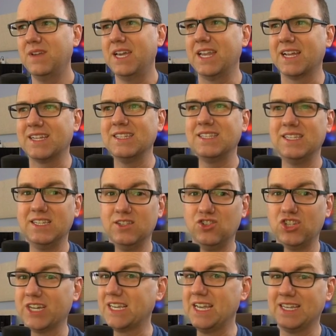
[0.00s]
and I can see
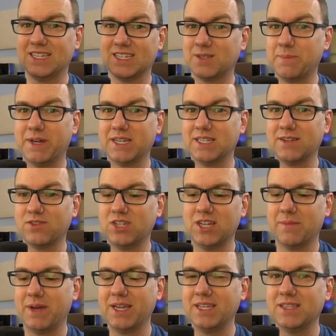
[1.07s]
gigantic spikes every
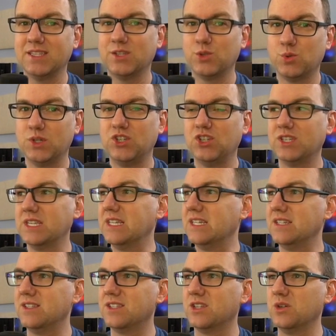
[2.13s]
time I hit the switches in
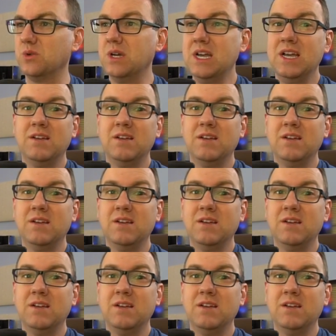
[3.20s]
it, so